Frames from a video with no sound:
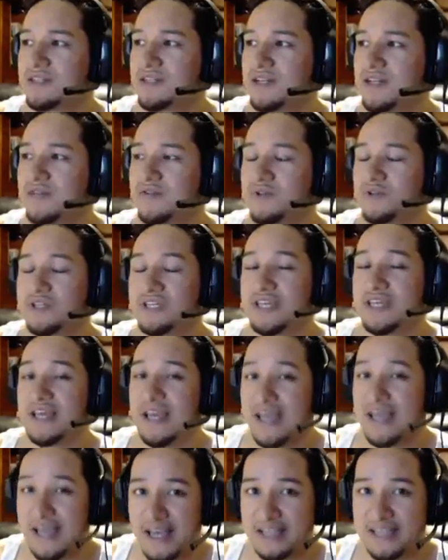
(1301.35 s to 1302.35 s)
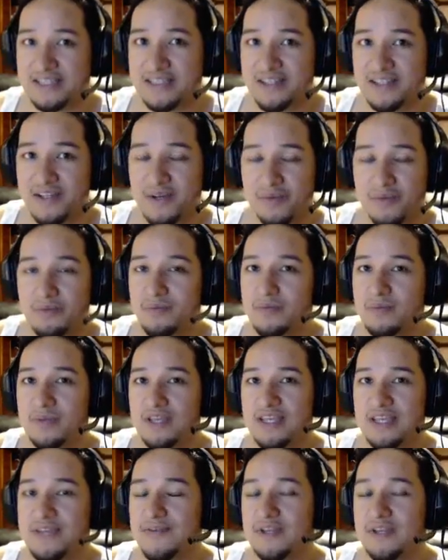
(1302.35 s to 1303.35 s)
If you can't
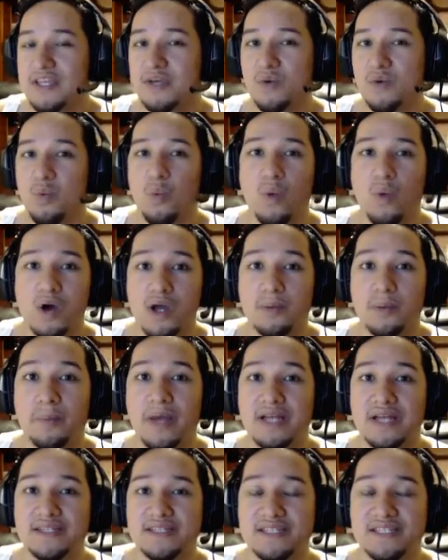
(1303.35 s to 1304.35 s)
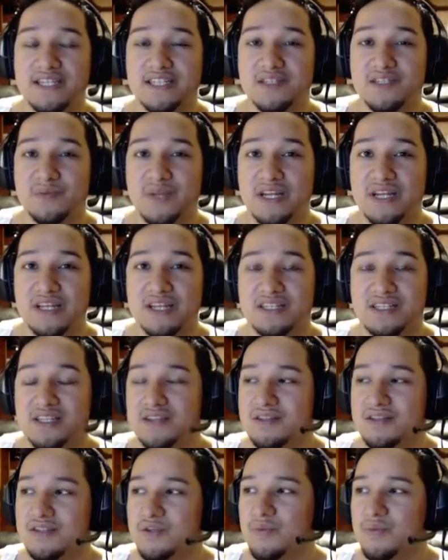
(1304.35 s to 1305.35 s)
even get one Magic Testament XL,
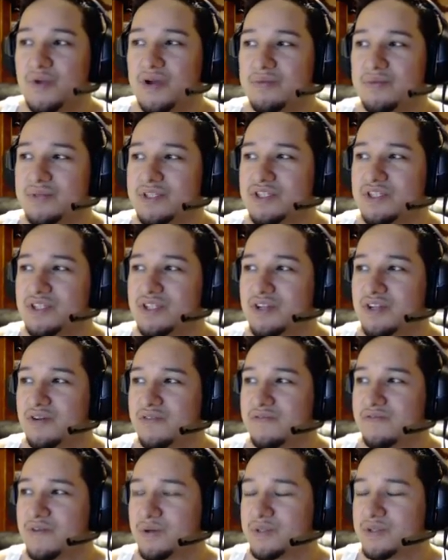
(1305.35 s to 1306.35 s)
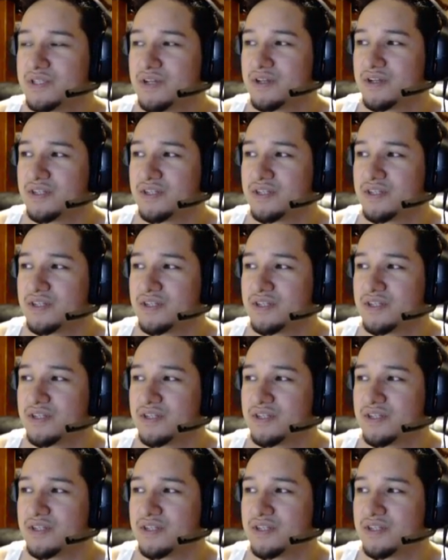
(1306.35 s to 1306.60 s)
you probably should go Photon,